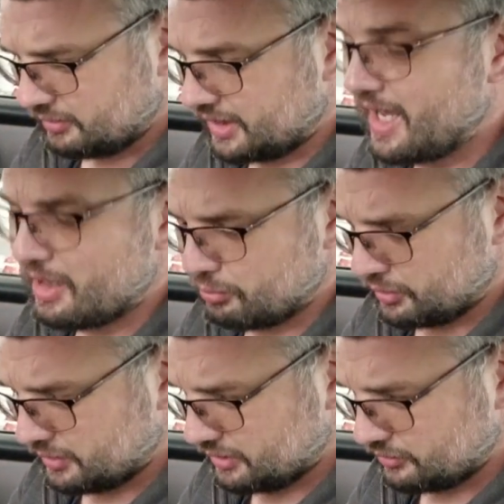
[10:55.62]
cap,
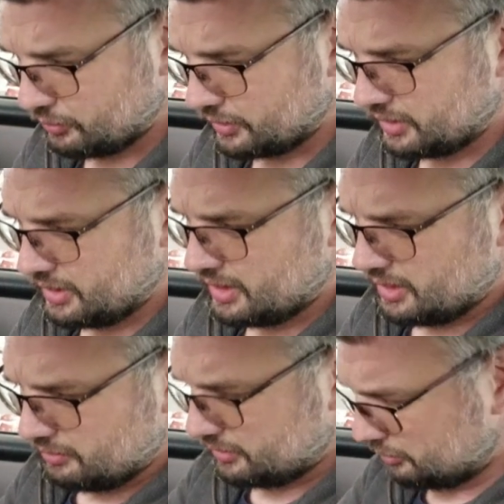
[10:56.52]
that's the one,
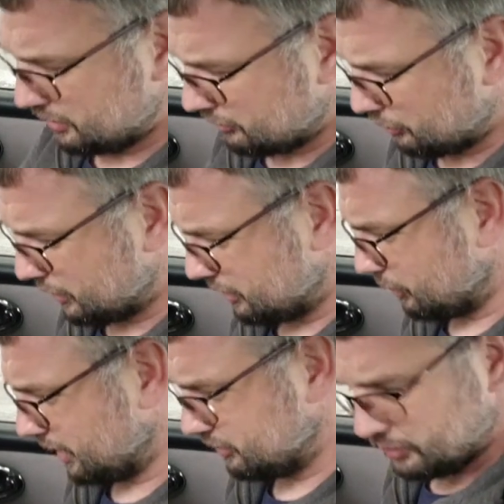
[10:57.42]
which is a bit of a weird
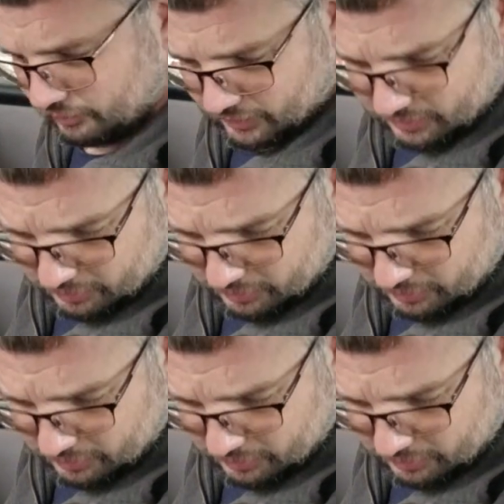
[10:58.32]
way of doing things,